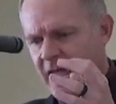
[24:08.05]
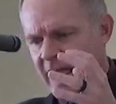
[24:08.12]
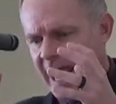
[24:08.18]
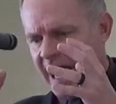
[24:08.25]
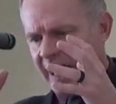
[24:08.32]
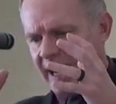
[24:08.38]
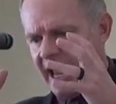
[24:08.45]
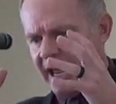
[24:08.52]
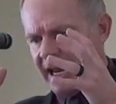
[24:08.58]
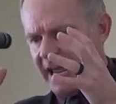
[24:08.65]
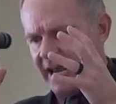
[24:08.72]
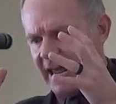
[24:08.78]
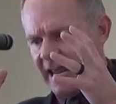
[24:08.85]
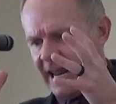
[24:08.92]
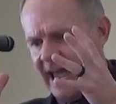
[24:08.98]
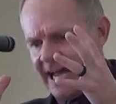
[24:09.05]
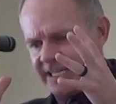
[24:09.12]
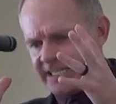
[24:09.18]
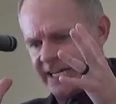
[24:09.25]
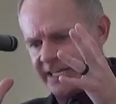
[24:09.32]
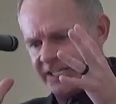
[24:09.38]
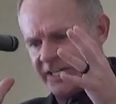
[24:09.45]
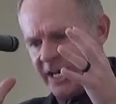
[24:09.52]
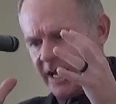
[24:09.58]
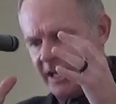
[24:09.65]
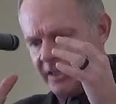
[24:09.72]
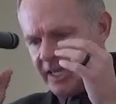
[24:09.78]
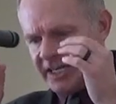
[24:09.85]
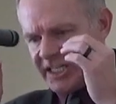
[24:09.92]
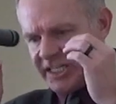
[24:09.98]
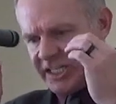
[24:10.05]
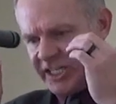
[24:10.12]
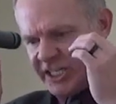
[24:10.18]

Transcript: and, and, and it has this, this,